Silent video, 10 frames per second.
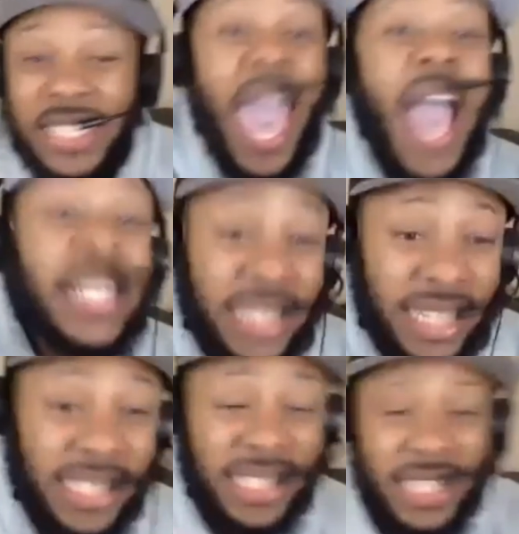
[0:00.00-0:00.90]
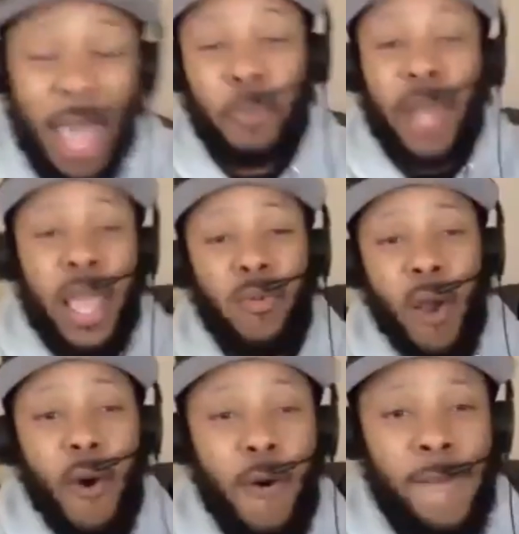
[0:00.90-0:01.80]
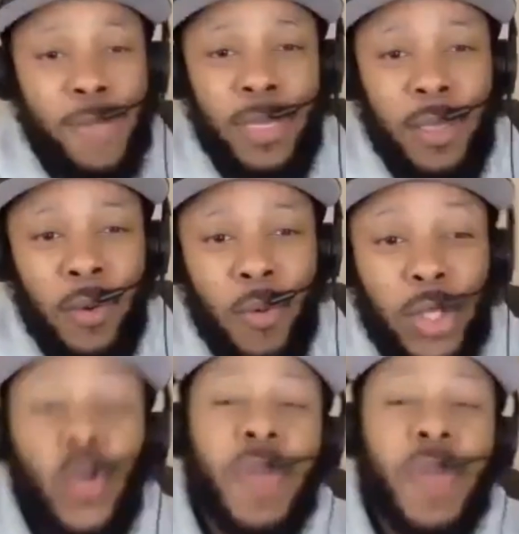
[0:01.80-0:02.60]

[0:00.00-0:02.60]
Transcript: tactics that play a role, which will be